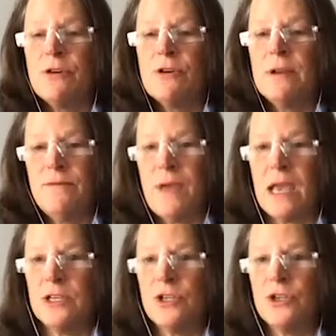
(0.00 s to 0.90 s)
and
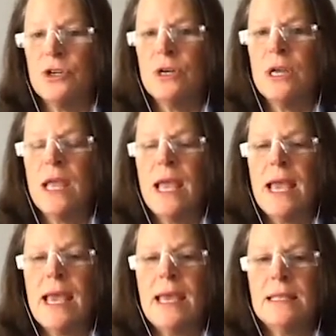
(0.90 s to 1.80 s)
faster,
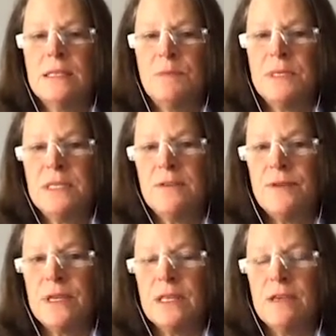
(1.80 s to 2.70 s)
and
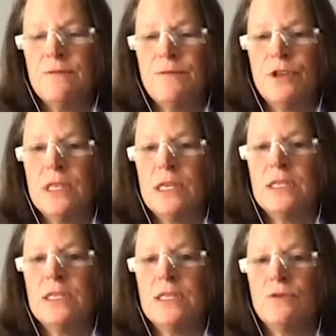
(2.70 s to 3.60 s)
specifically for
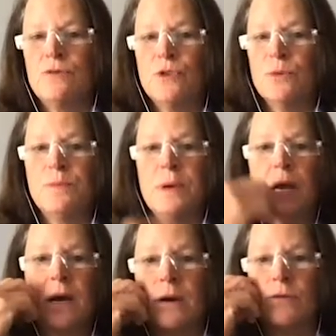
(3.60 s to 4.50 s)
this group,
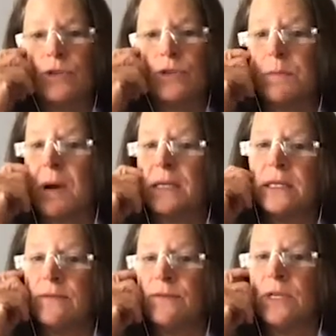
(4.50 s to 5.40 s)

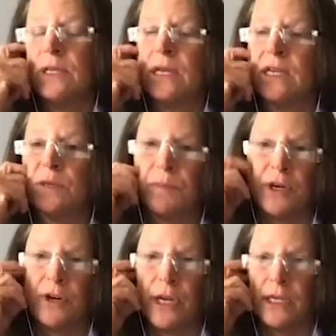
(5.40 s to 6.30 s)
responsive to the
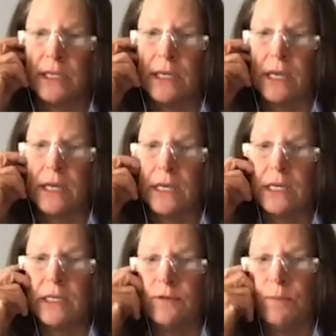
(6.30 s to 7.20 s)
experience and
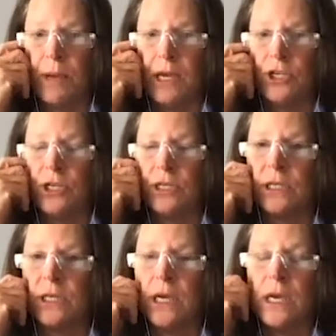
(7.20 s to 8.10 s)
needs of
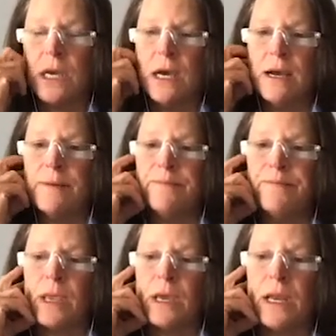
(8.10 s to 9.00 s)
patients.
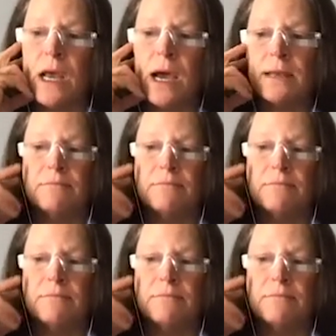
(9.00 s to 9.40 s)
Not,